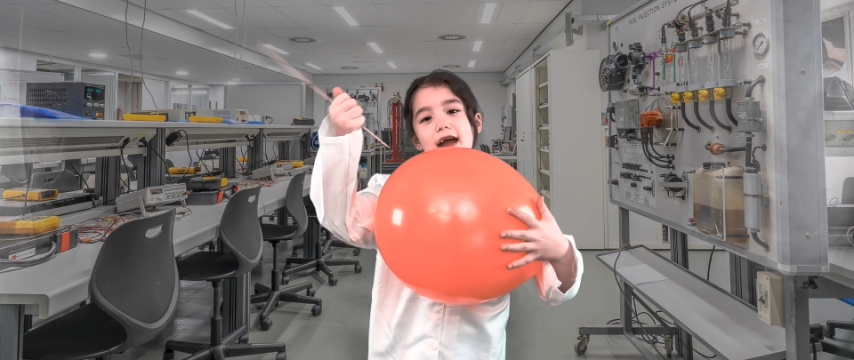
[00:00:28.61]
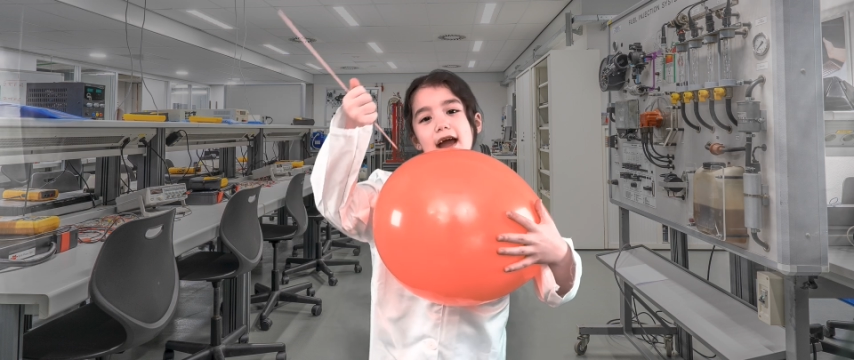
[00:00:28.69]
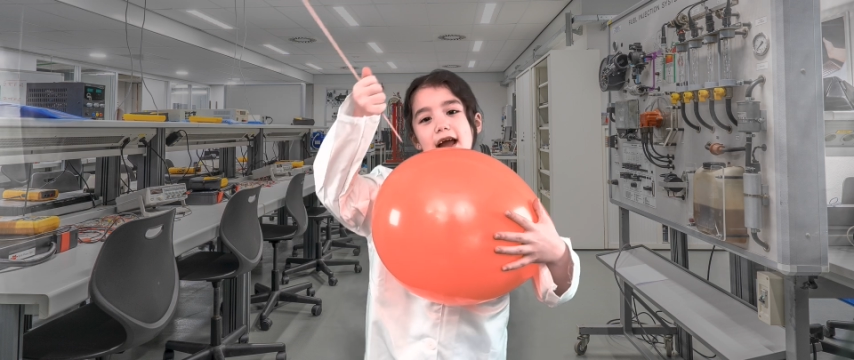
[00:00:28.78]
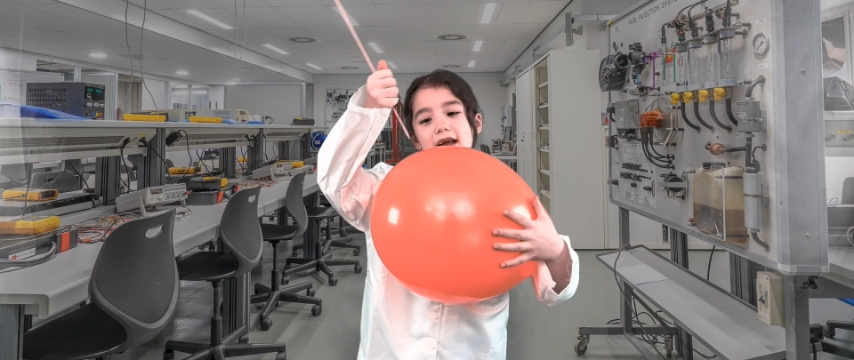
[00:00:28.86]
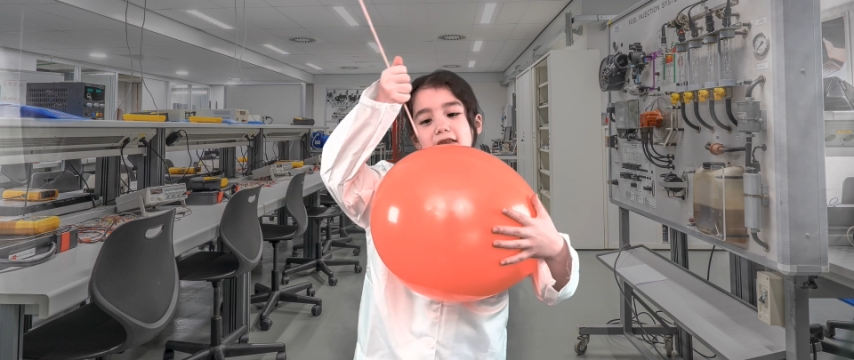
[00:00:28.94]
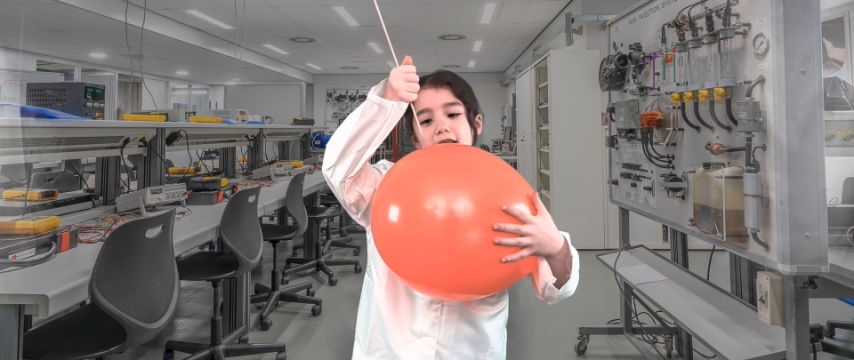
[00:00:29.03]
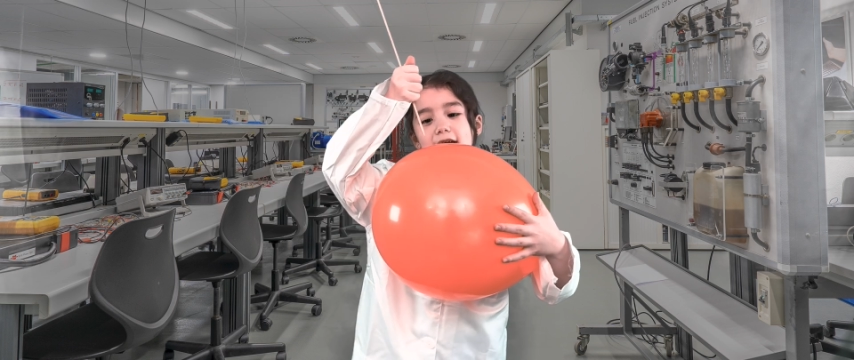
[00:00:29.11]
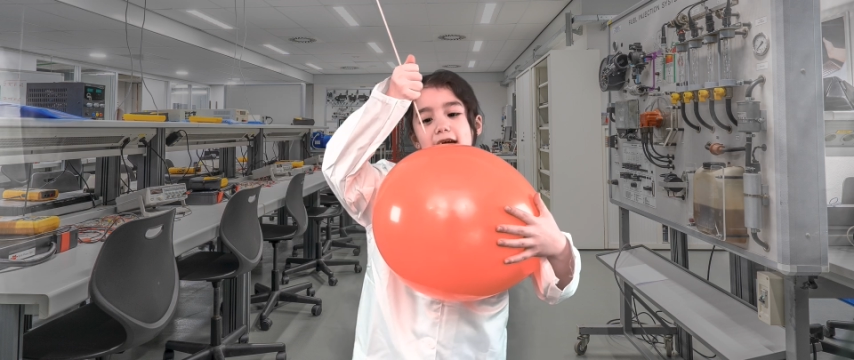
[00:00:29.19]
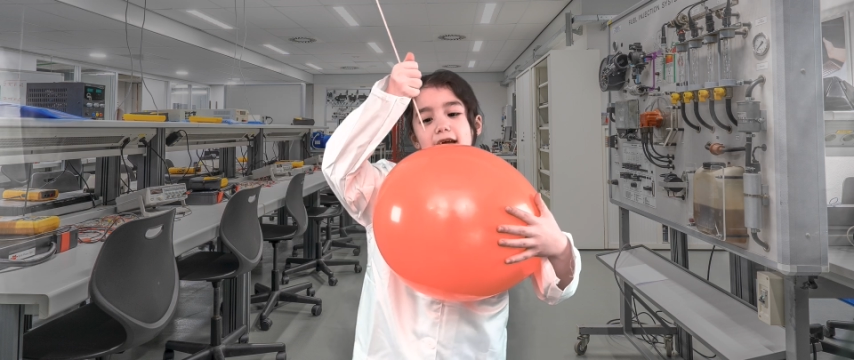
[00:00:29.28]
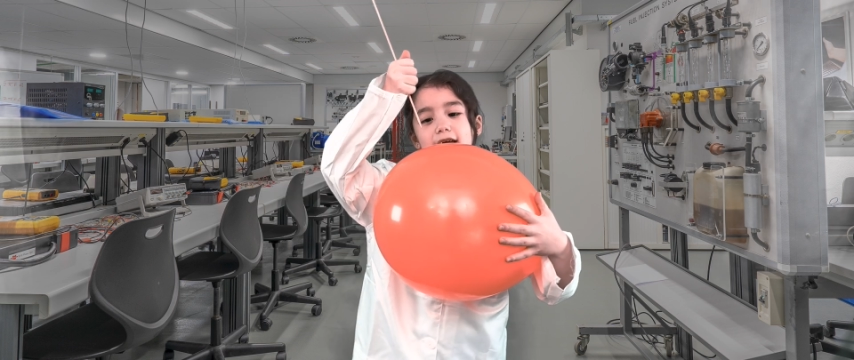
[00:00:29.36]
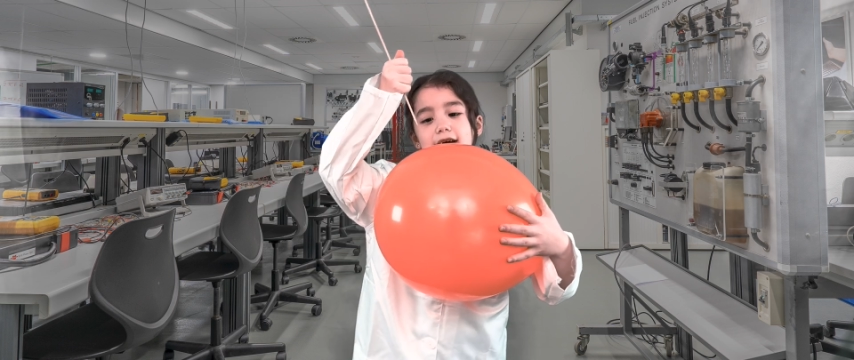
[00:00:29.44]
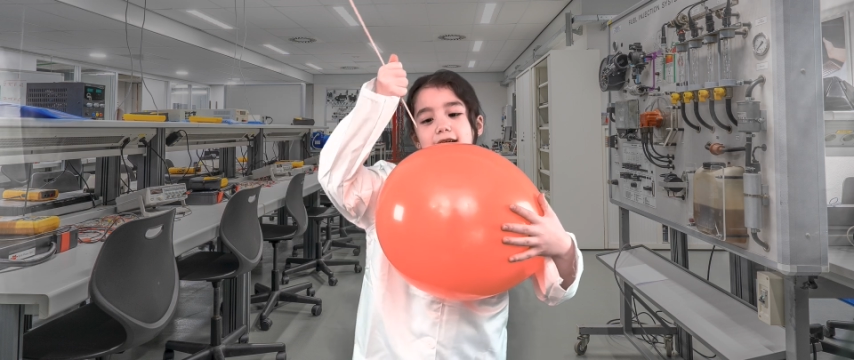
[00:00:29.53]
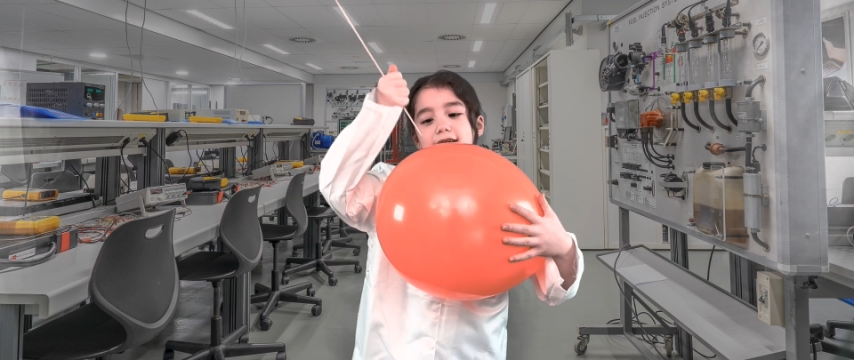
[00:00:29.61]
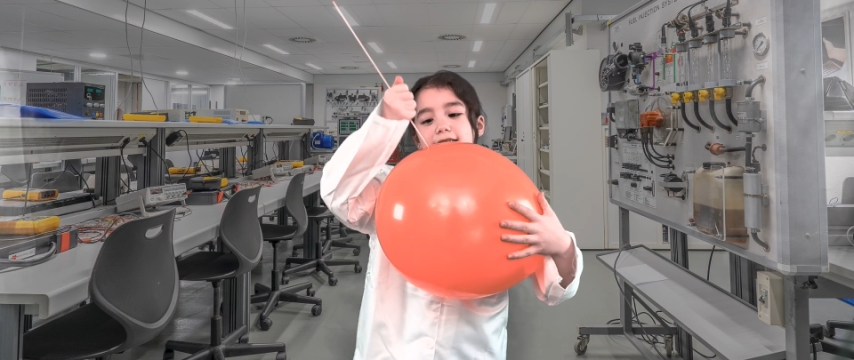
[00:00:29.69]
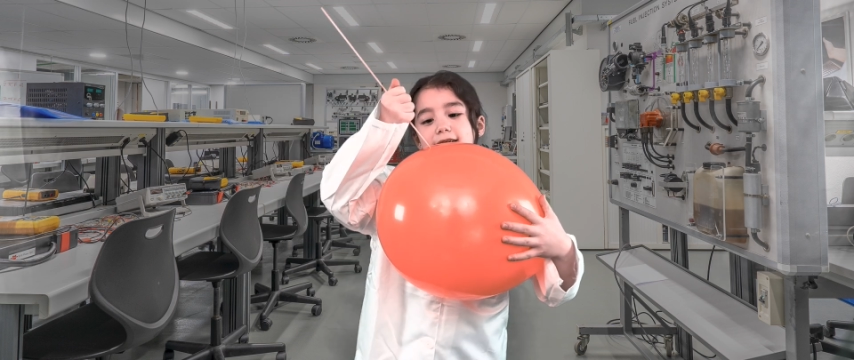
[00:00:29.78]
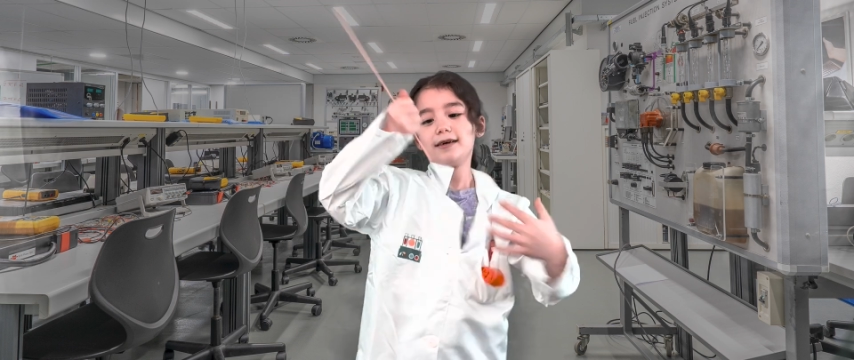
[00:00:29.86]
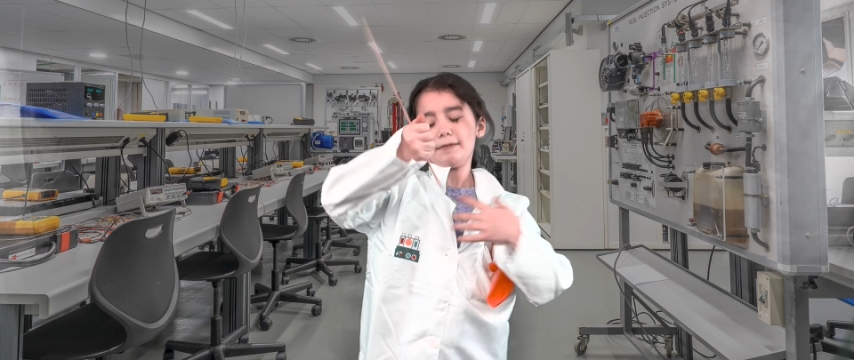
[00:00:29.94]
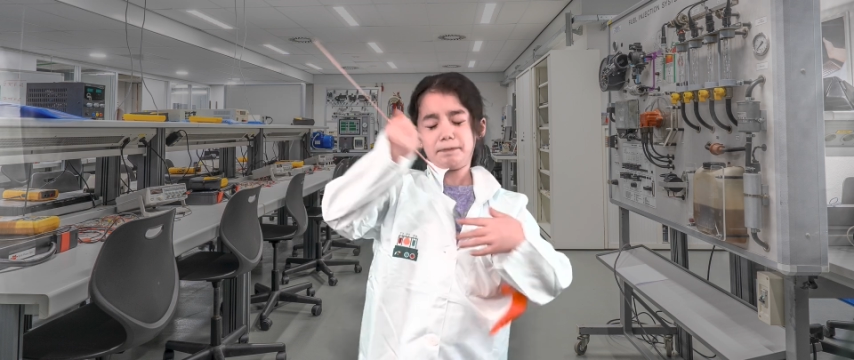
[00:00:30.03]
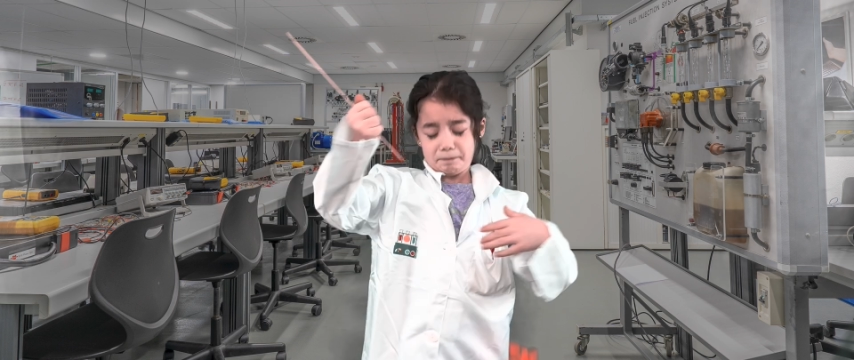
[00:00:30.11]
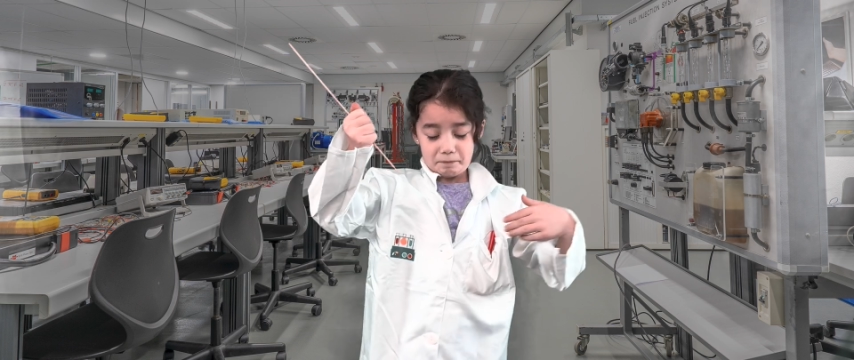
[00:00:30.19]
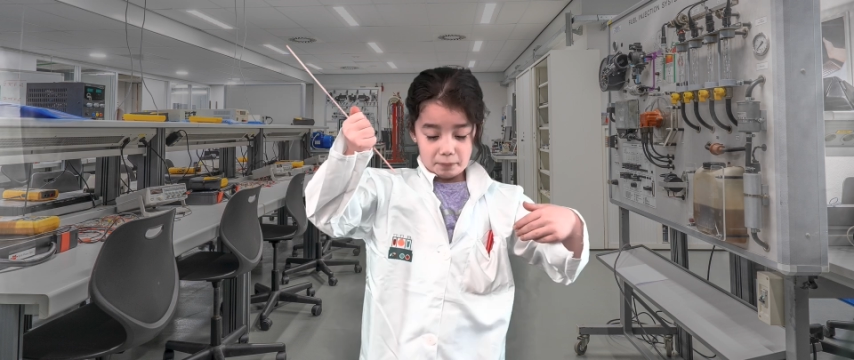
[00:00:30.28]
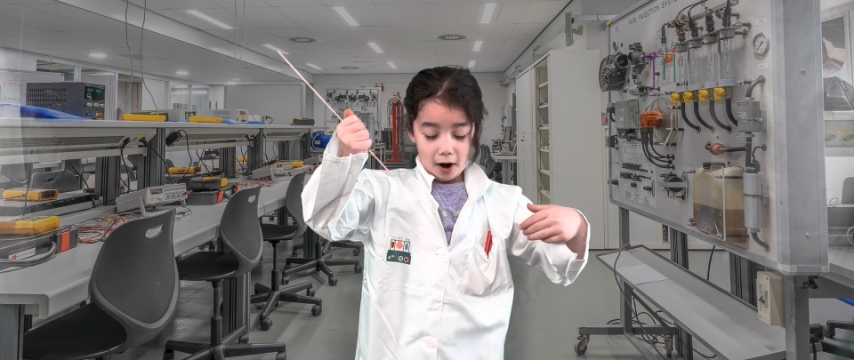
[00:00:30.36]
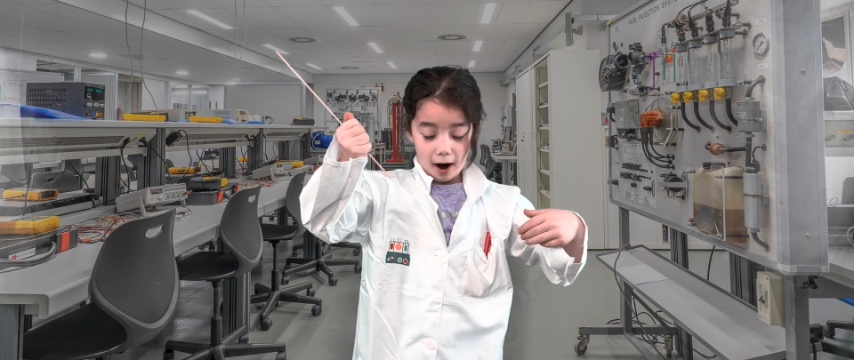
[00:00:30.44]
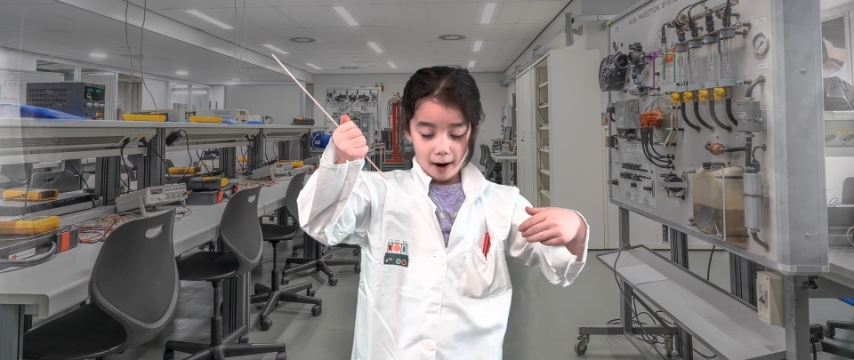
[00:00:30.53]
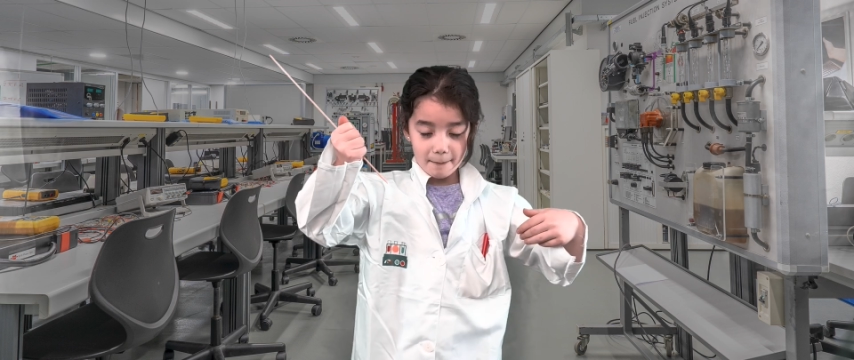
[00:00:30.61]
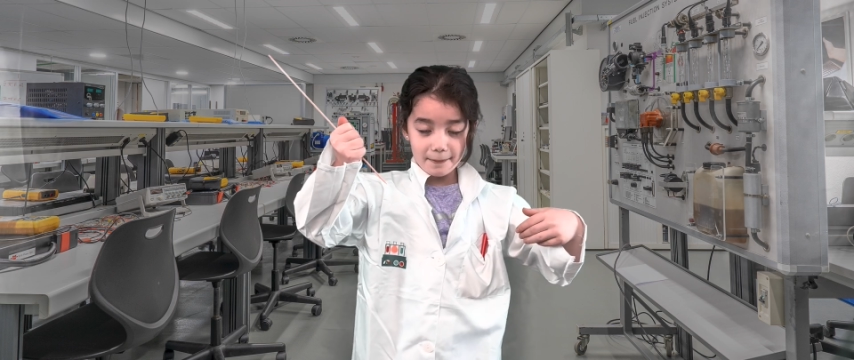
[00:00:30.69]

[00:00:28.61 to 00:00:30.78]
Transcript: and they pop.